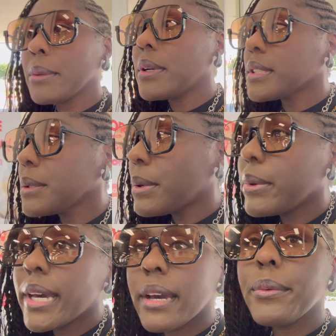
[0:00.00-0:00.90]
We're gonna see what we
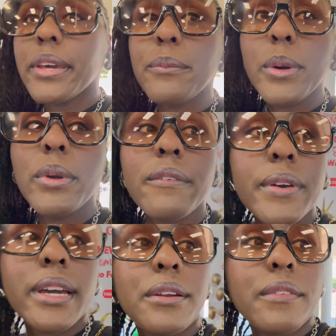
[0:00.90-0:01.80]
got, what we can
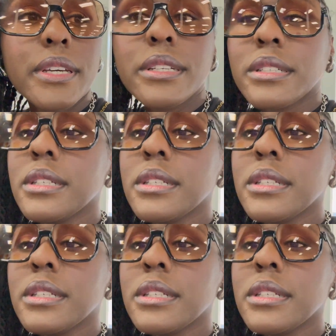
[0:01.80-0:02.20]
find over here.